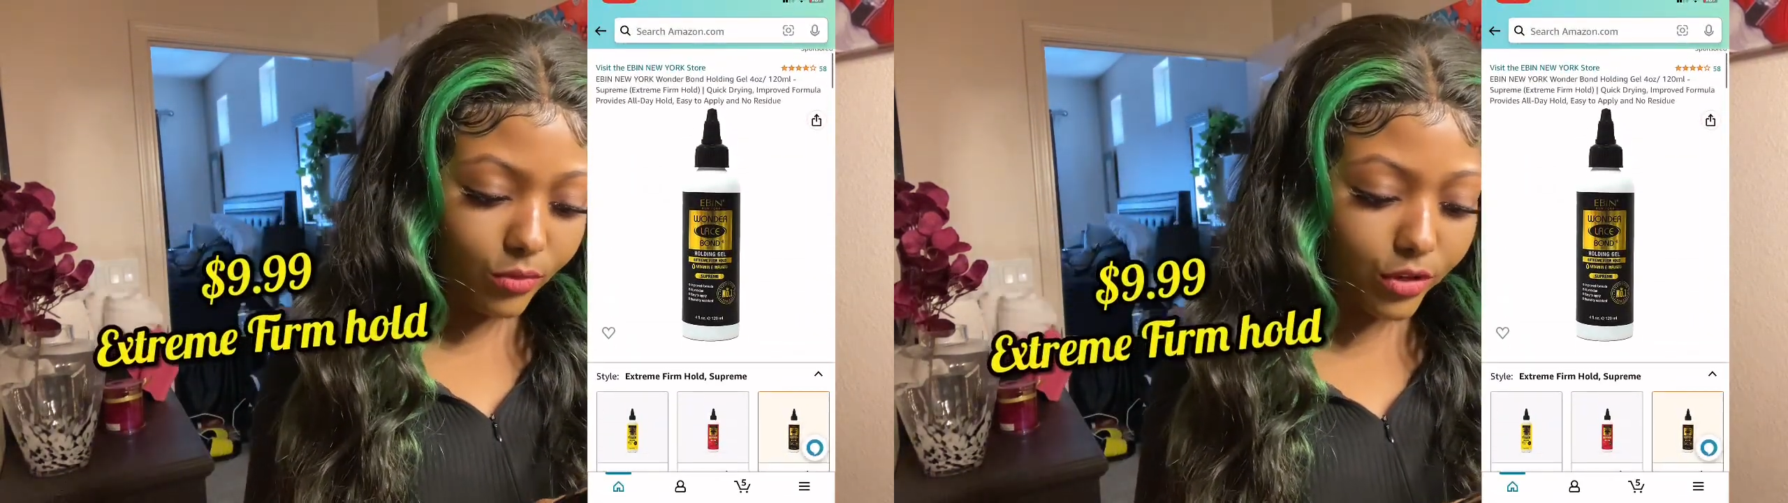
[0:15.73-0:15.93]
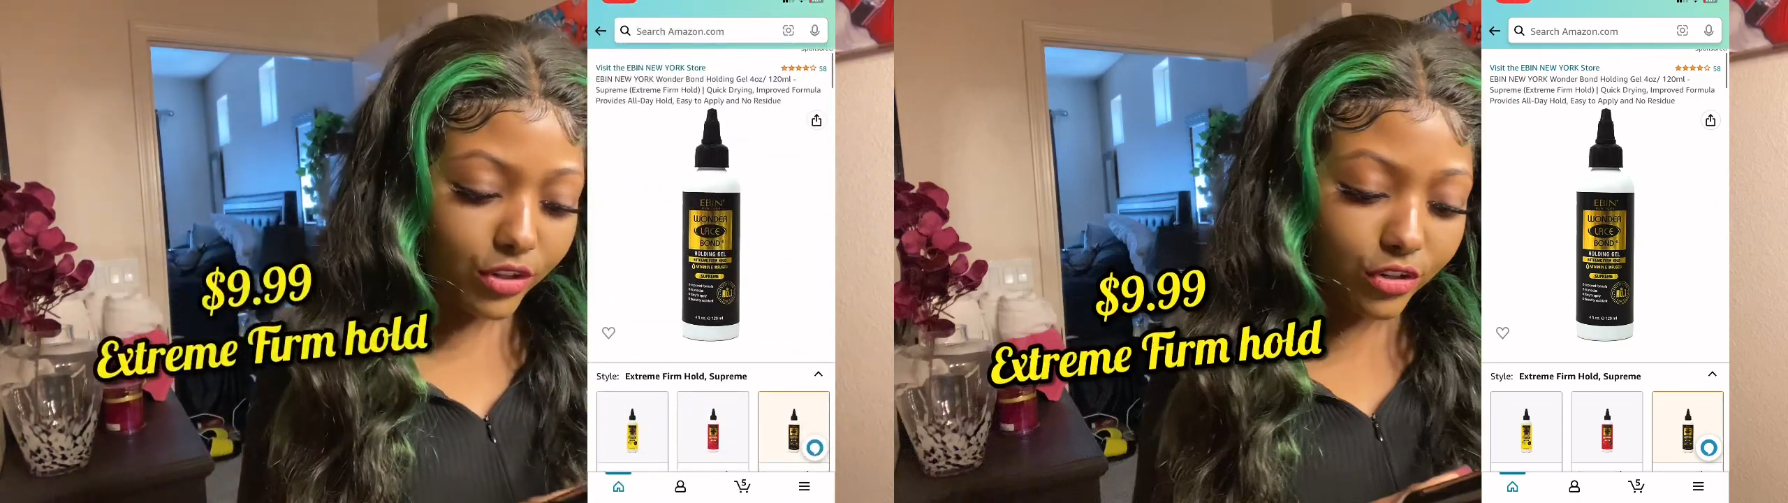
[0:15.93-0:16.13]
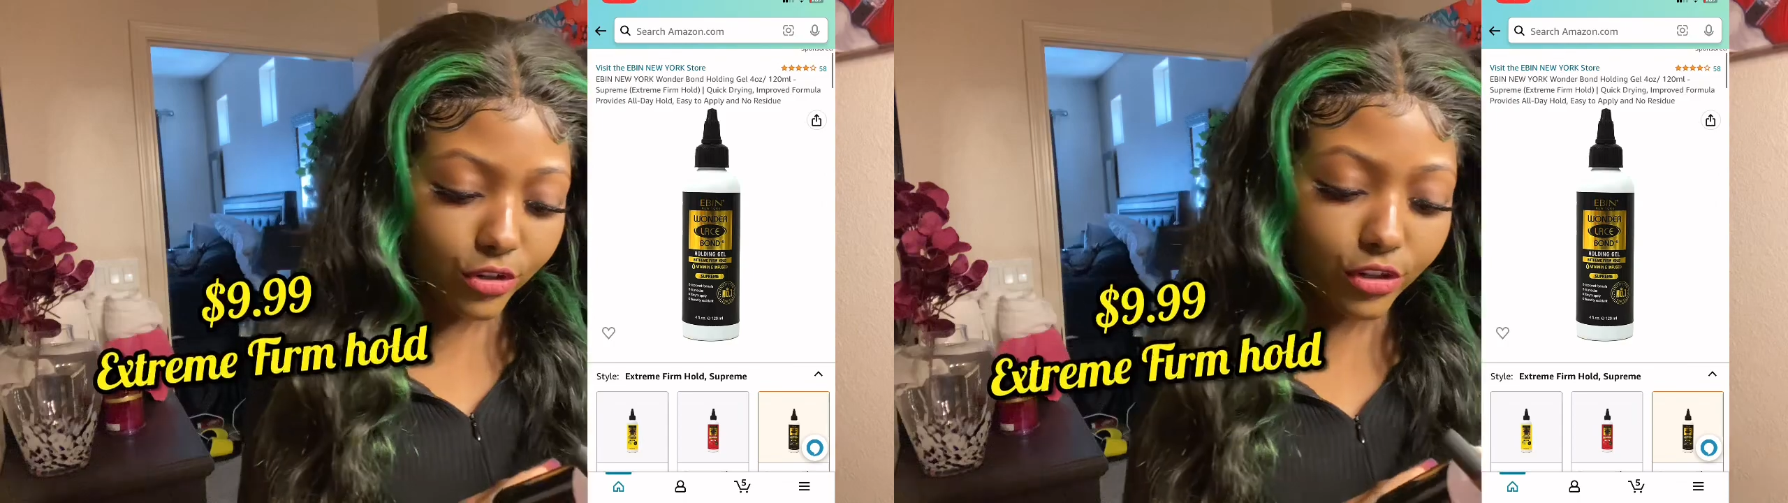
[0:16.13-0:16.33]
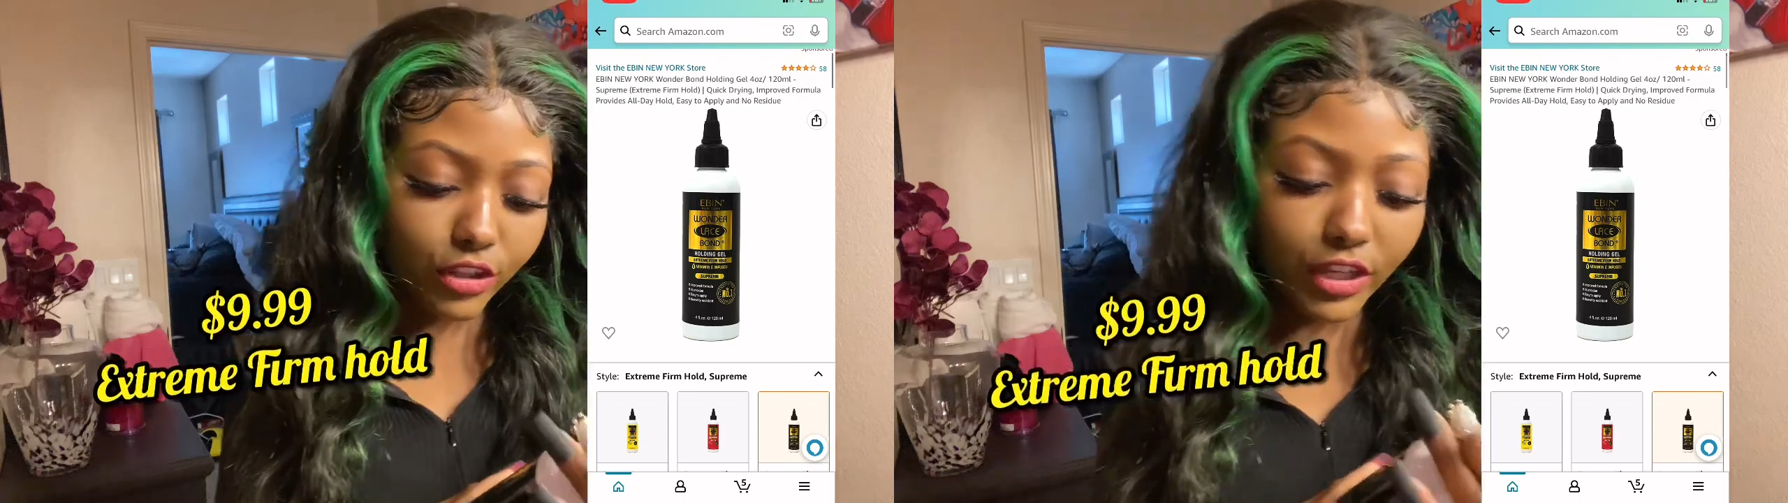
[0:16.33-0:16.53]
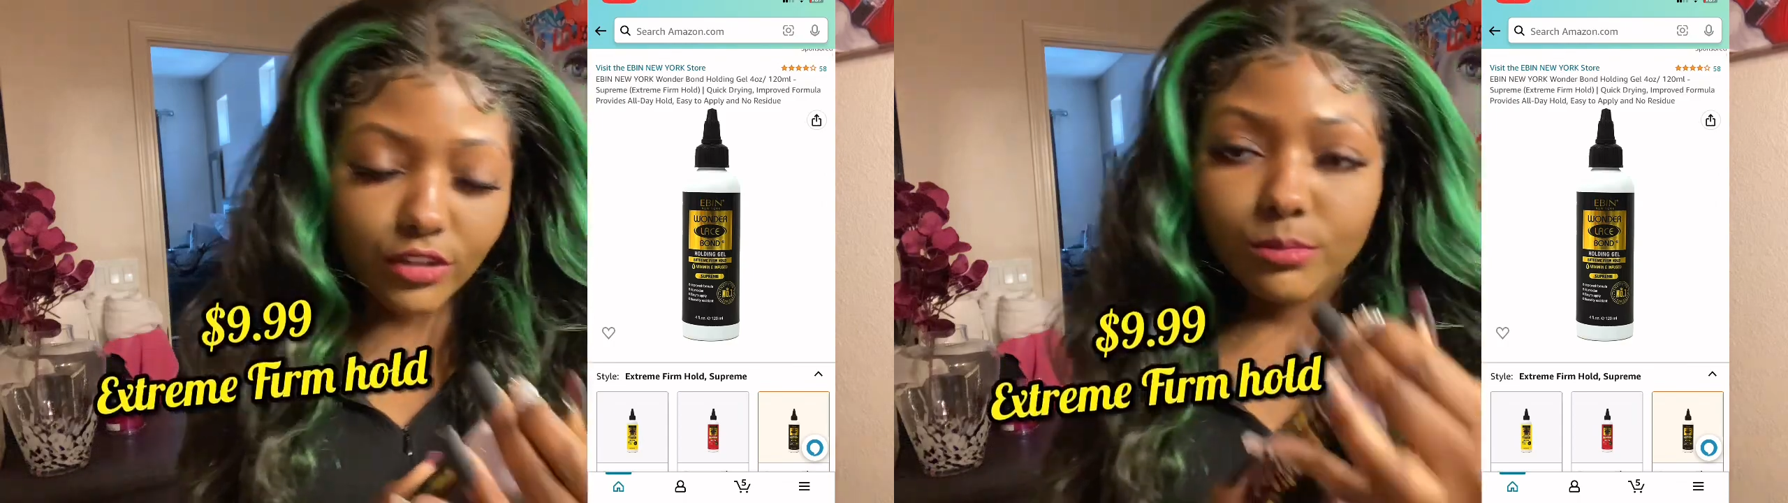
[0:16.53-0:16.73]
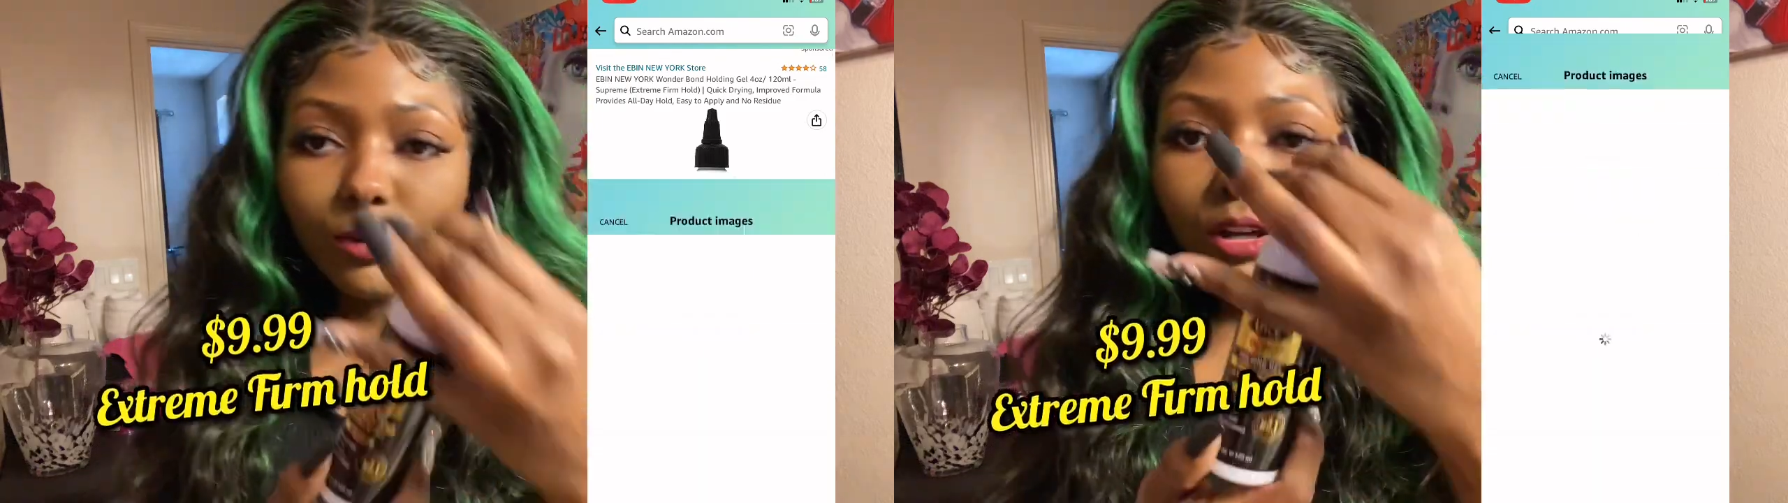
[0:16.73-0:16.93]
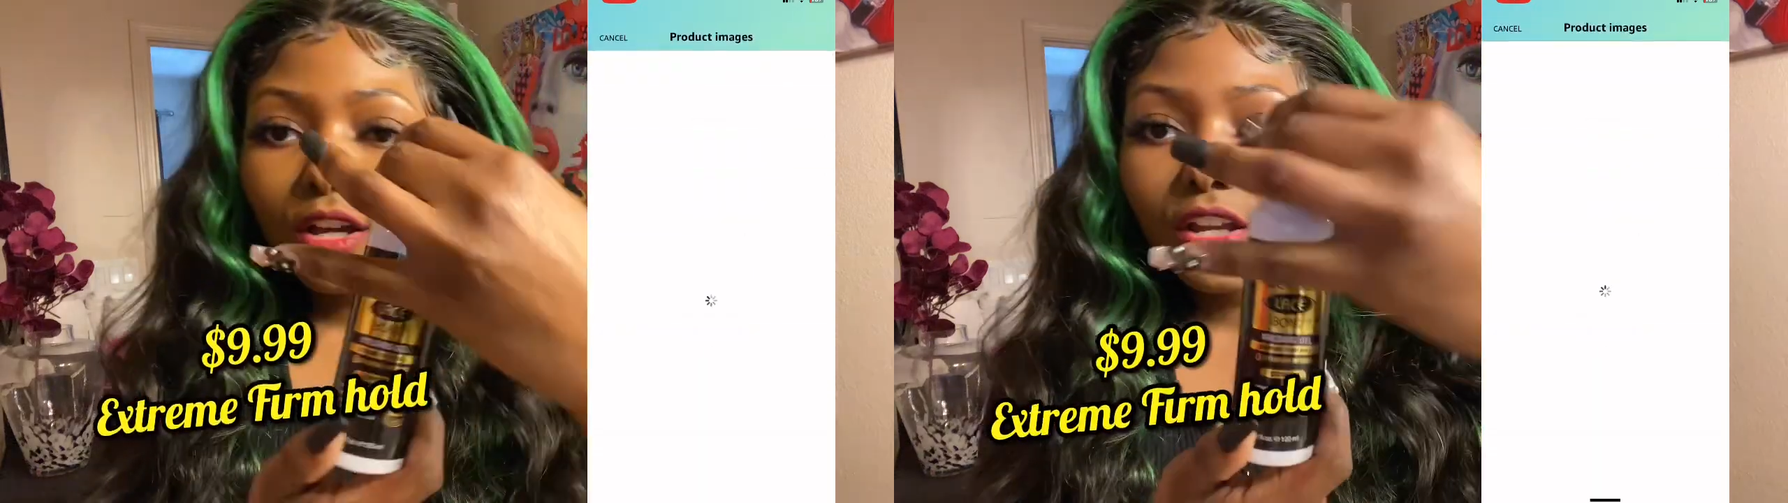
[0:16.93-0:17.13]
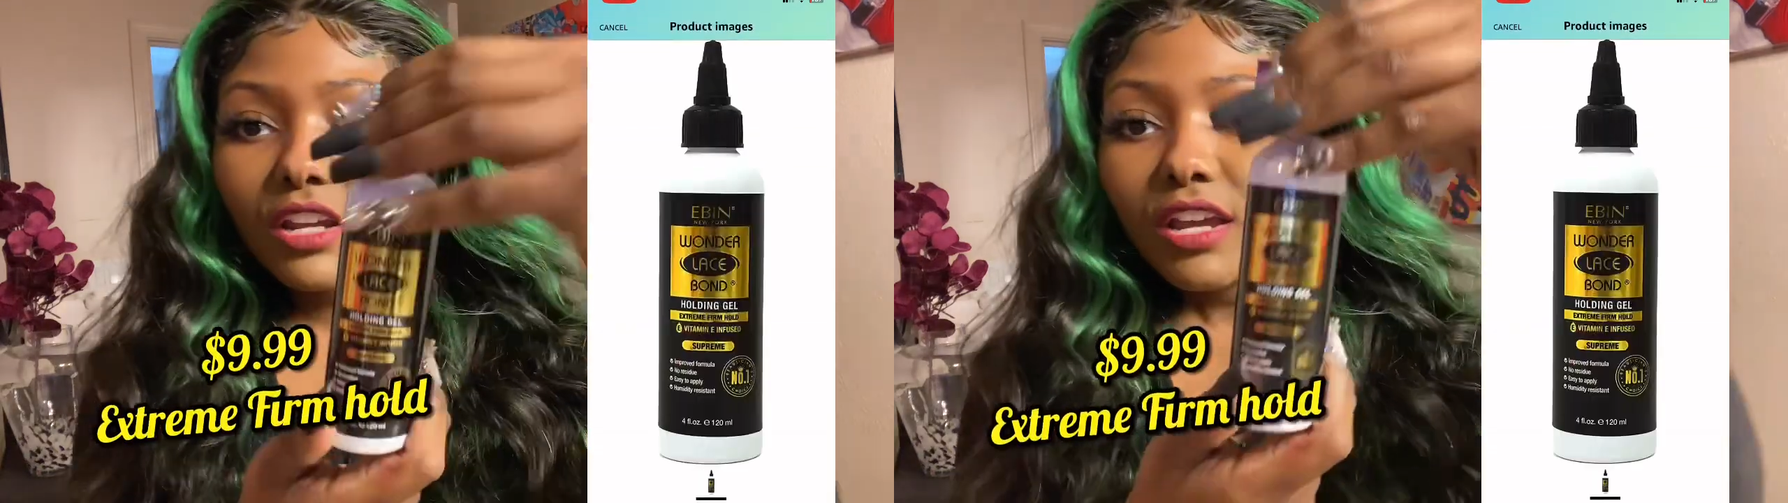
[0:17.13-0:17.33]
Wonder Lace
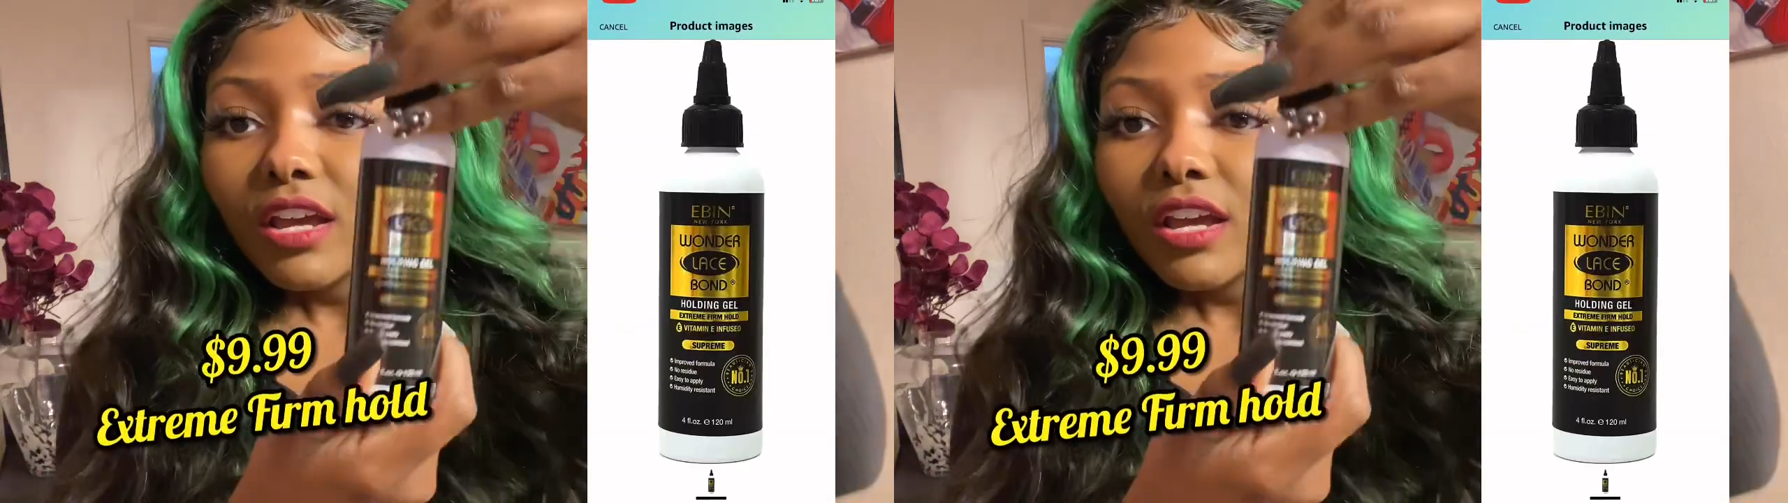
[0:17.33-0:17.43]
Bond.